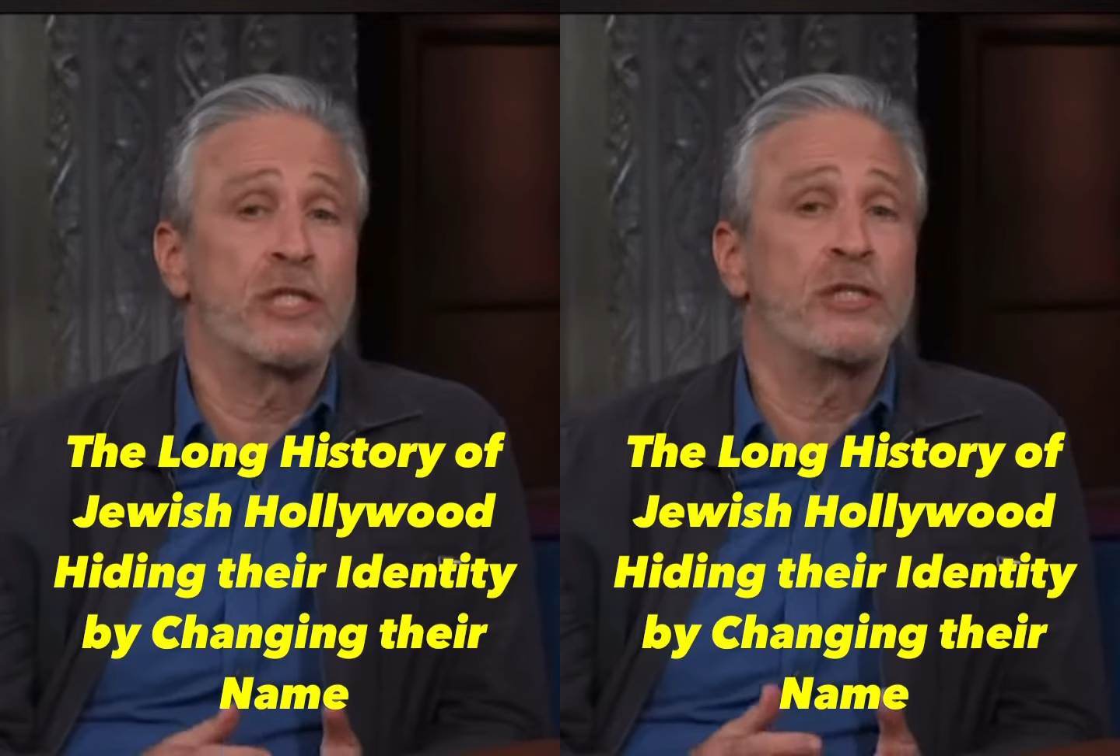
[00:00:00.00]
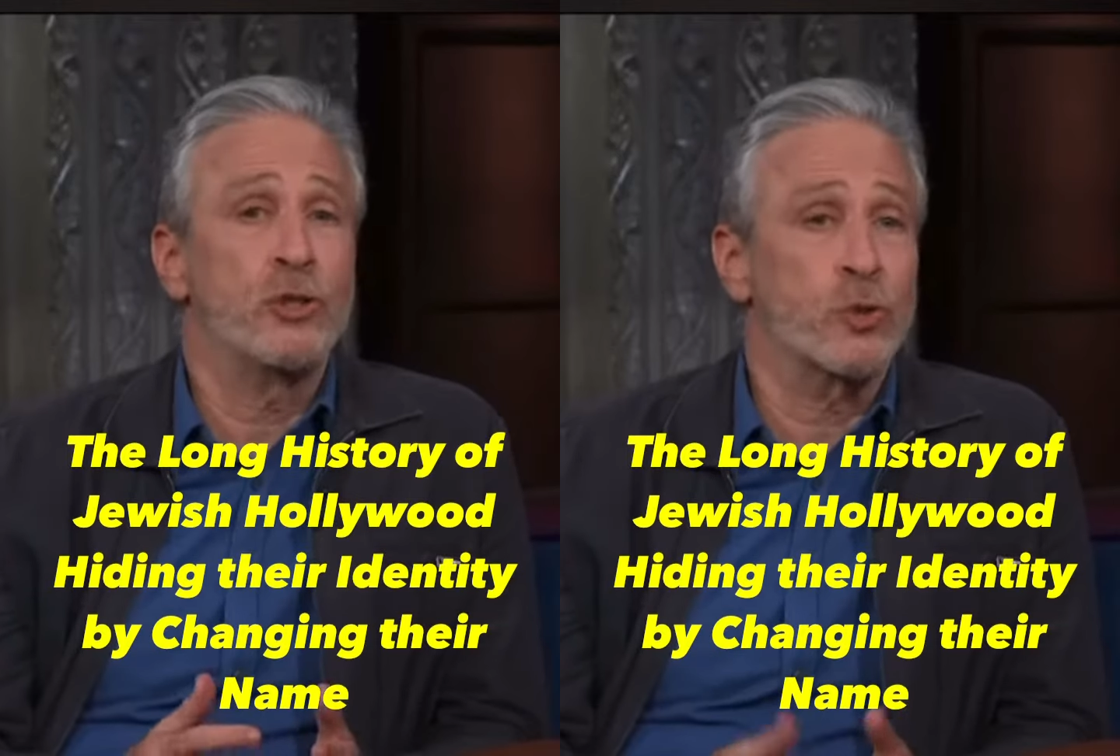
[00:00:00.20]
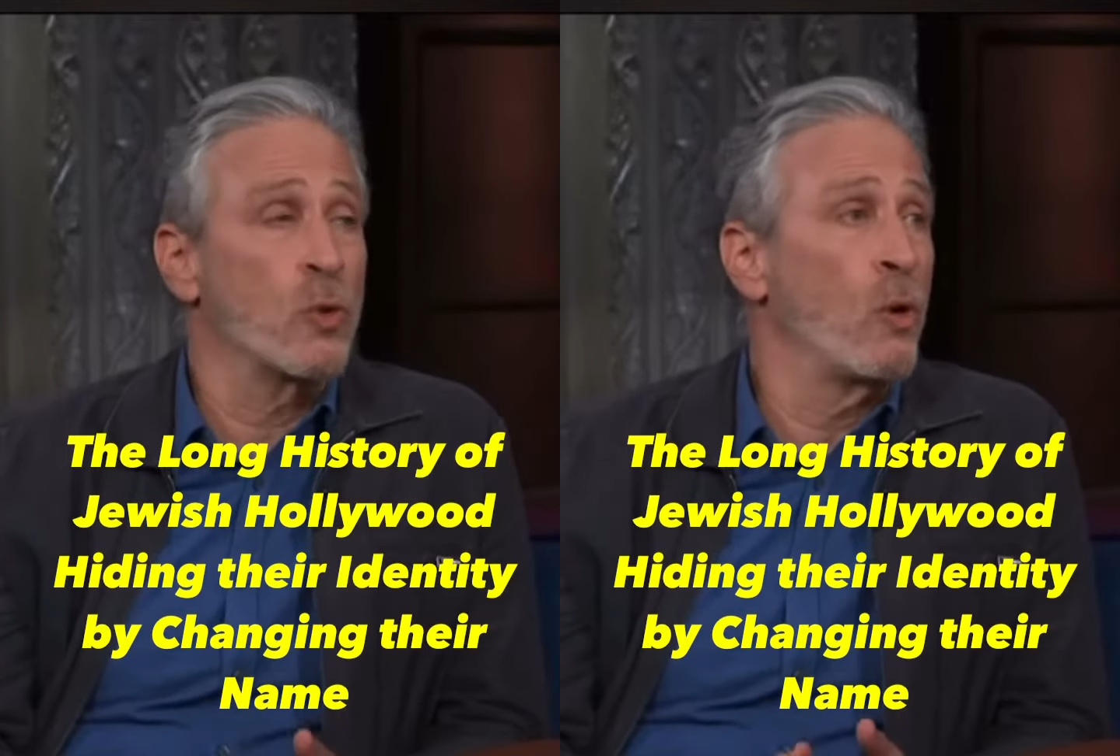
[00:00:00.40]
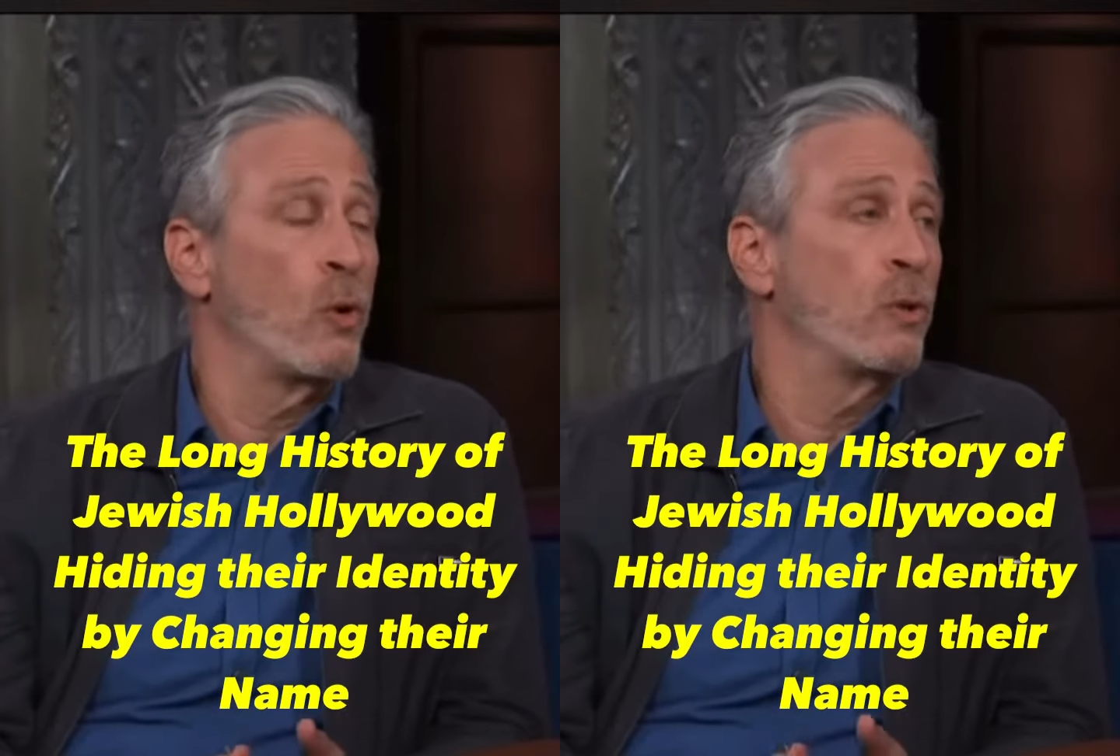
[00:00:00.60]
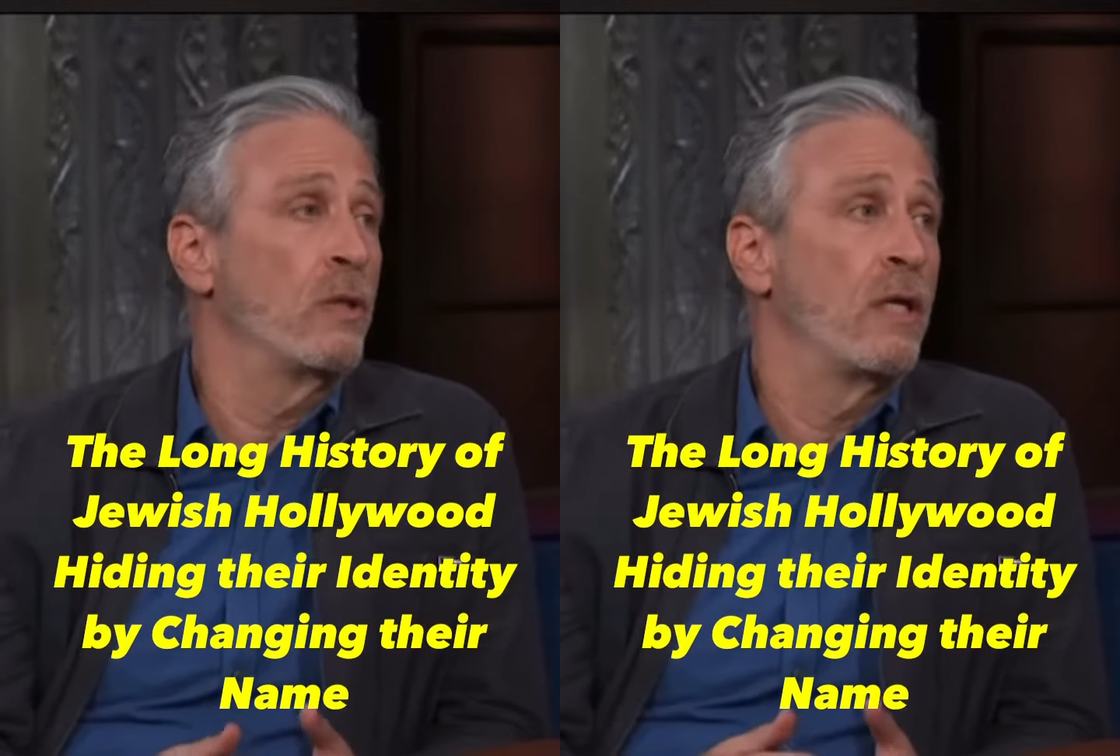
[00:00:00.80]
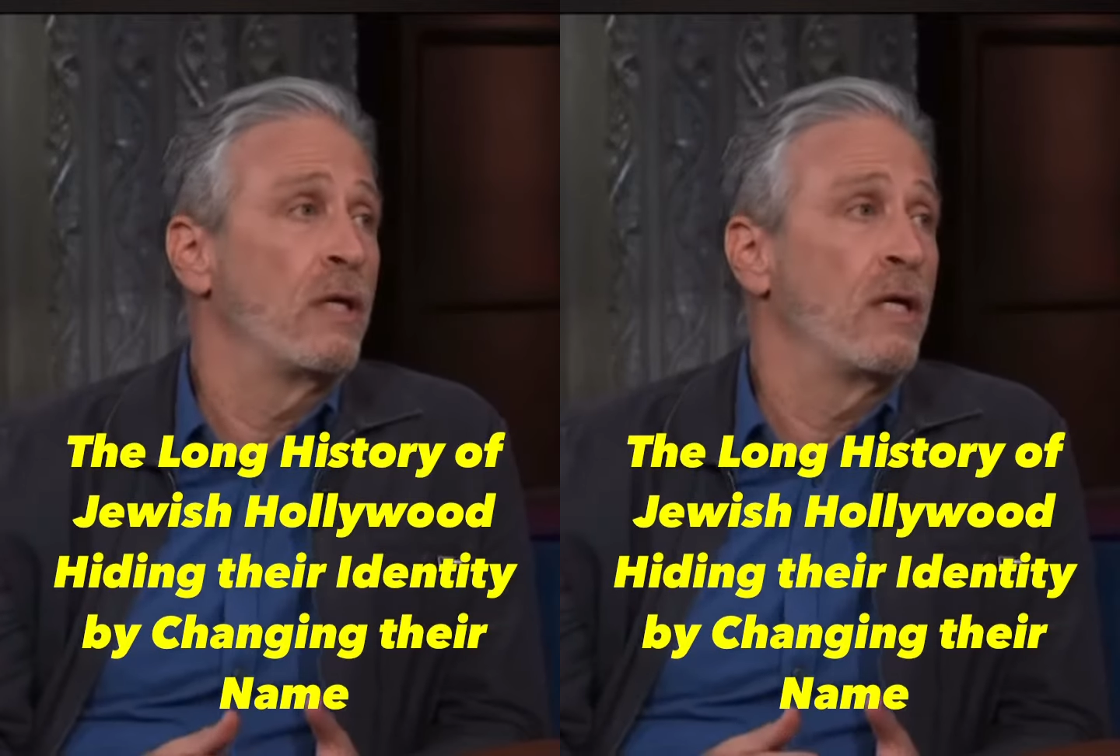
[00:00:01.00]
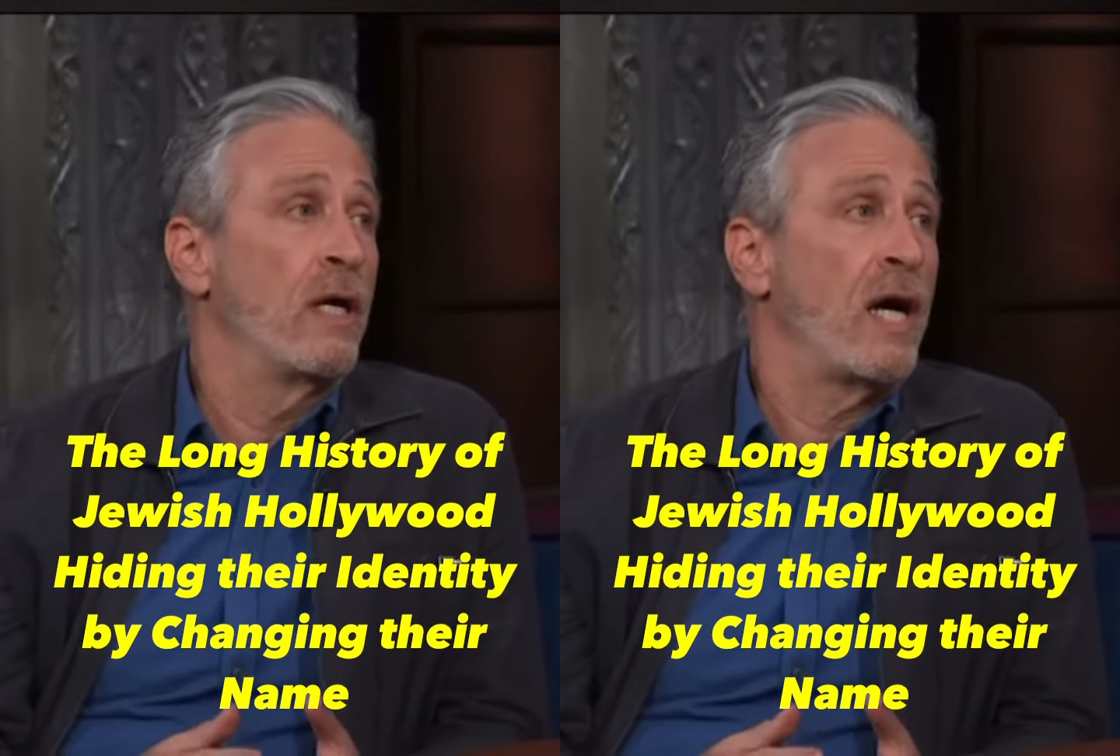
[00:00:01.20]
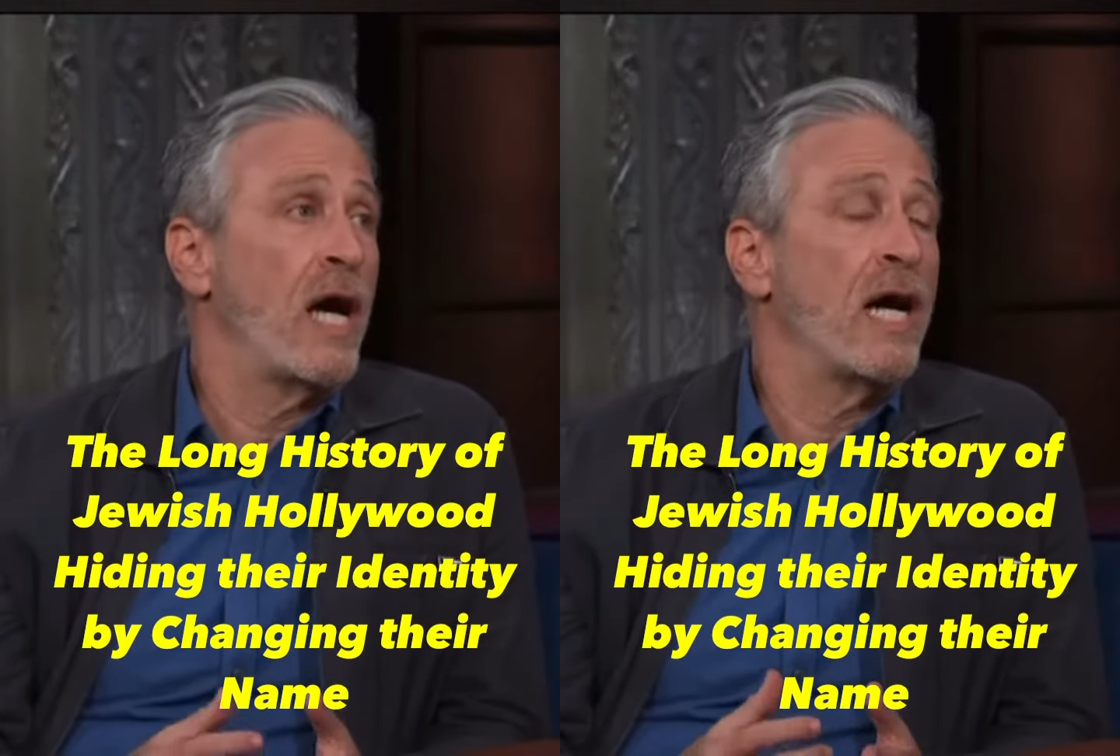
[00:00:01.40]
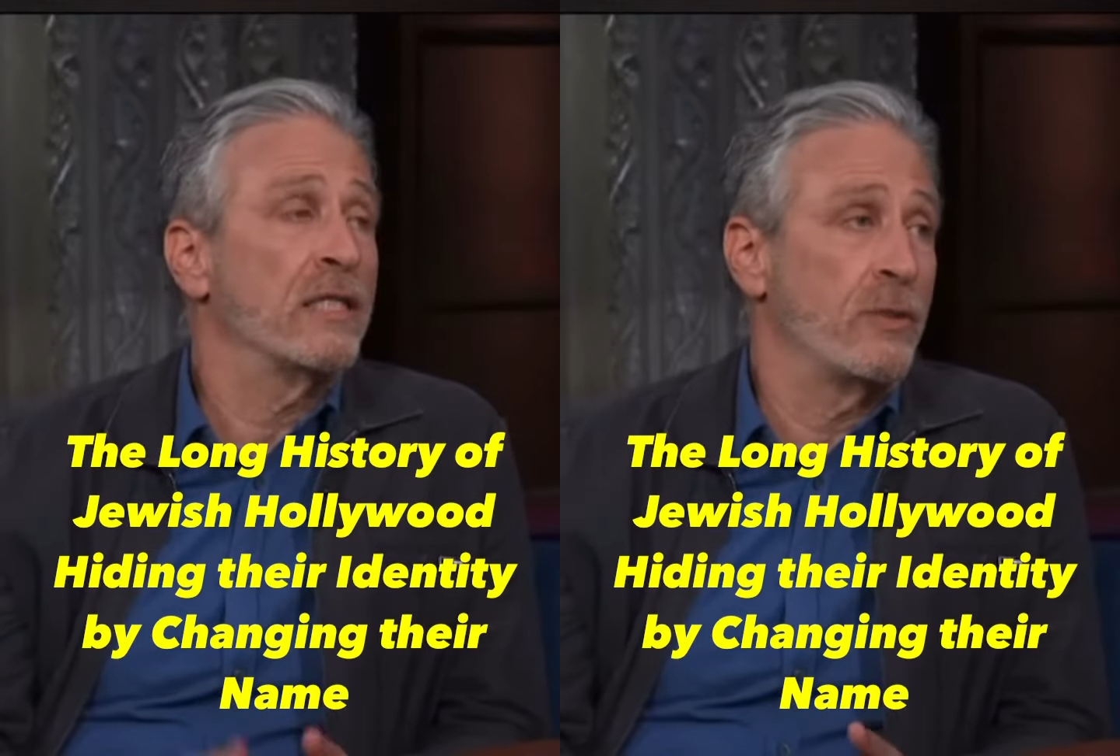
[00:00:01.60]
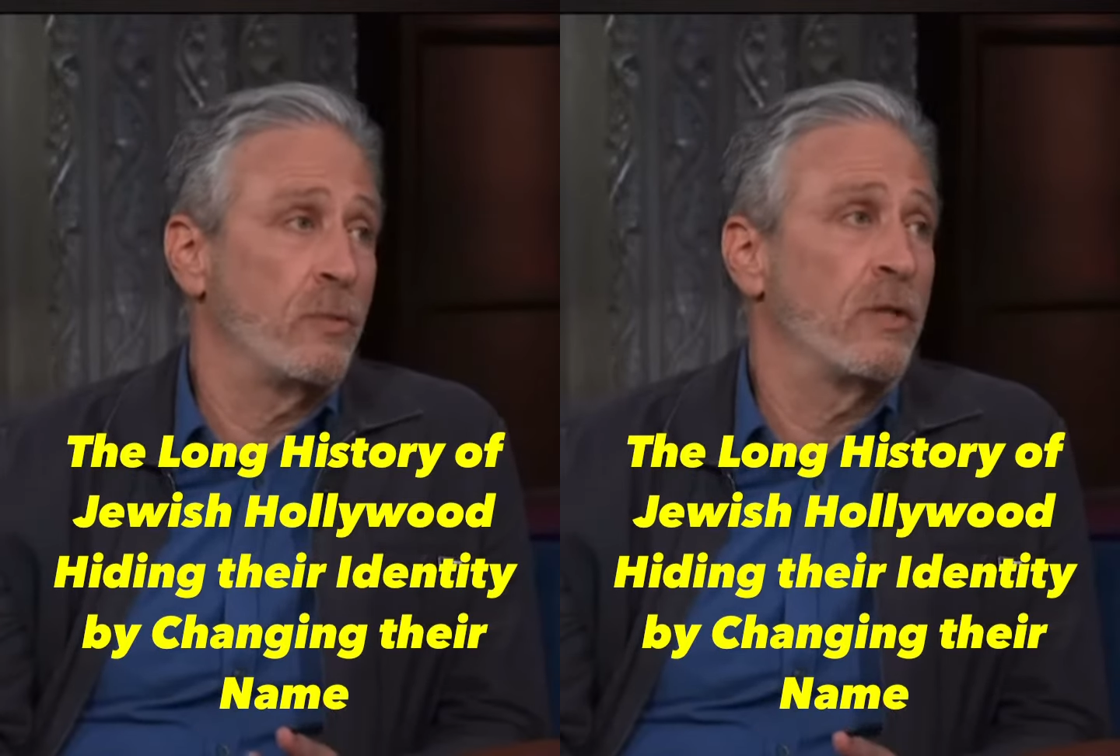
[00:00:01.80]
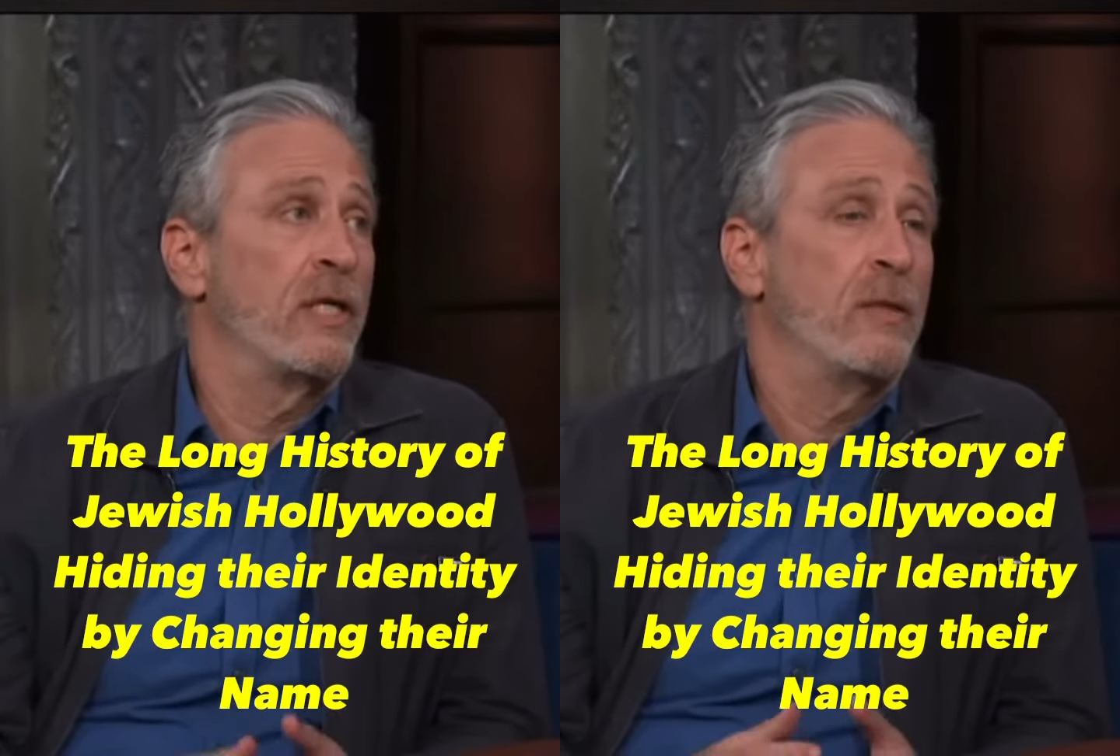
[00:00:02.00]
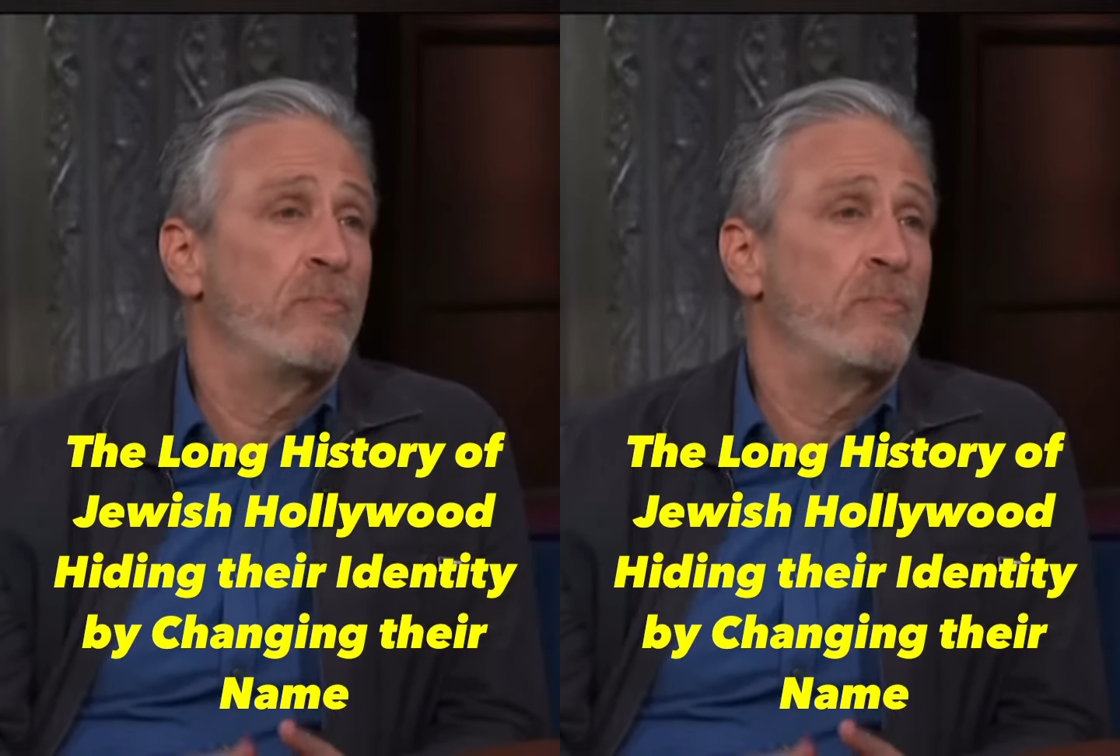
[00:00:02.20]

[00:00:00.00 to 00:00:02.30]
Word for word: control Hollywood.